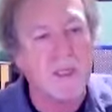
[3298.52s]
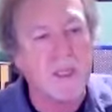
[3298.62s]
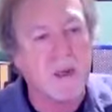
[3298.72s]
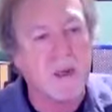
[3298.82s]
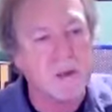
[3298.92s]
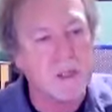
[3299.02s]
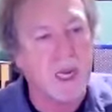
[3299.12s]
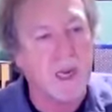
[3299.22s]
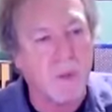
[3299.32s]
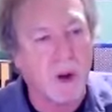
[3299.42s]
that are the
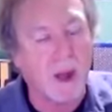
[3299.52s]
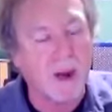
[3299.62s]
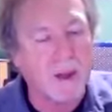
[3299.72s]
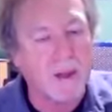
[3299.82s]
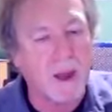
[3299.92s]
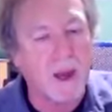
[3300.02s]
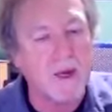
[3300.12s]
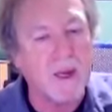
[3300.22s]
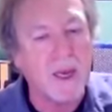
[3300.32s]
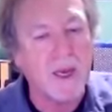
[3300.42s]
same melodic line,
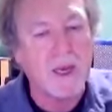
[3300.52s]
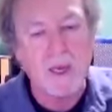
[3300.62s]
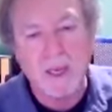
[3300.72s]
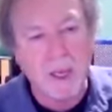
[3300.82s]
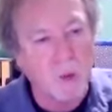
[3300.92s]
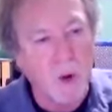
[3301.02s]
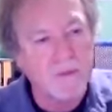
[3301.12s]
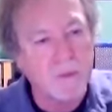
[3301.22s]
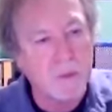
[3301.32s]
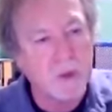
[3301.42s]
get away
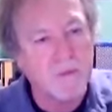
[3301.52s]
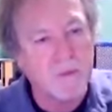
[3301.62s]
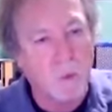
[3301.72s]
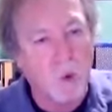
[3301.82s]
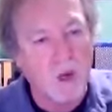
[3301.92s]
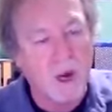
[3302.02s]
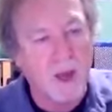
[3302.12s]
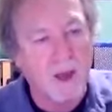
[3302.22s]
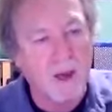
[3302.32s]
from it for one line,